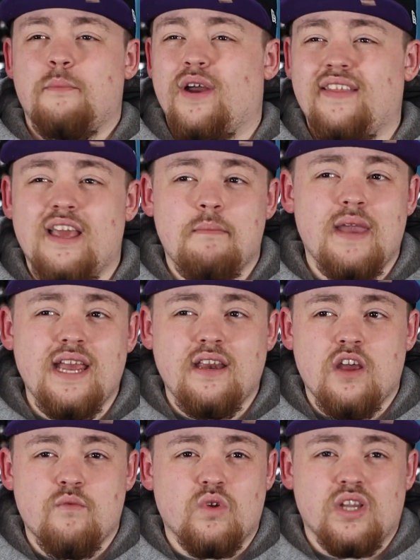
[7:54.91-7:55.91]
But in the
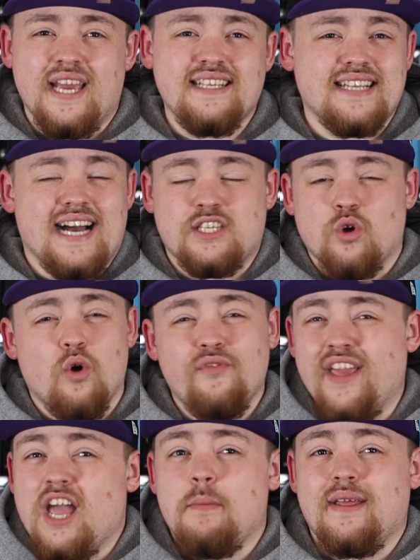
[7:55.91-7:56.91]
immediate release, I
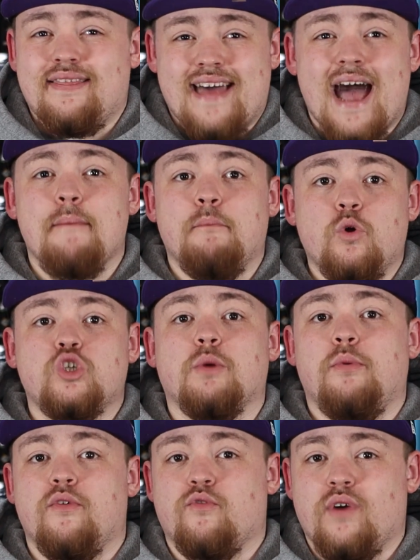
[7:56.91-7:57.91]
don't think it'll be that much
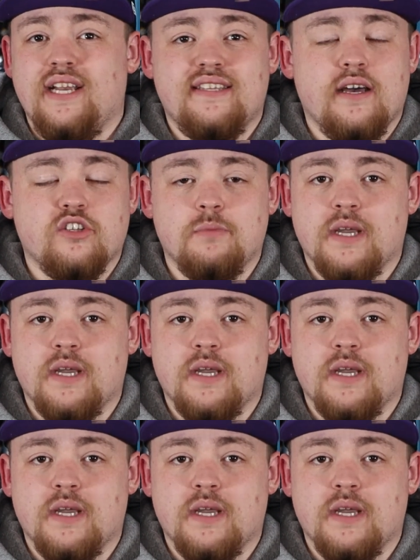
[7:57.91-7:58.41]
above retail,